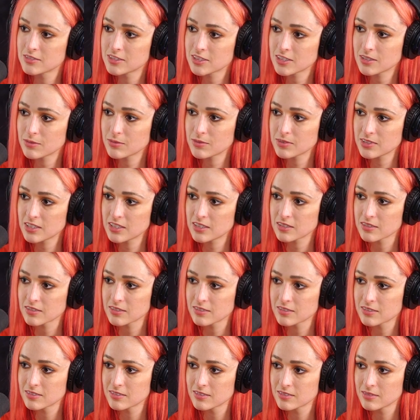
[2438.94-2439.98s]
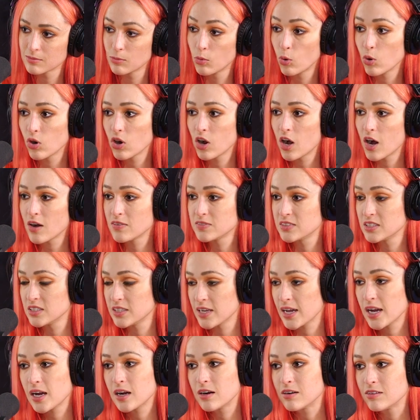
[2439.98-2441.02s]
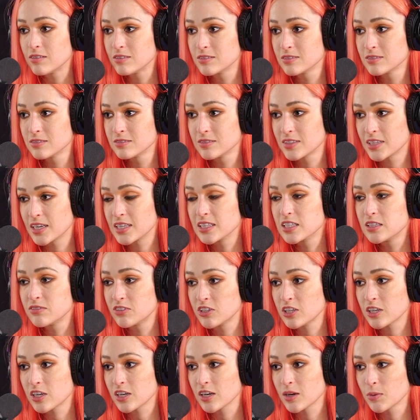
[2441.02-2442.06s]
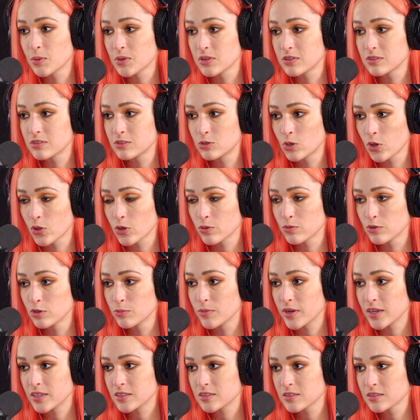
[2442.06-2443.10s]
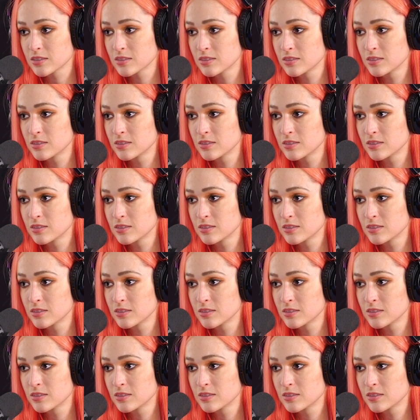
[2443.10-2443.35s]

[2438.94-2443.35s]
So yeah, more often now that I live here with 2 other roommates.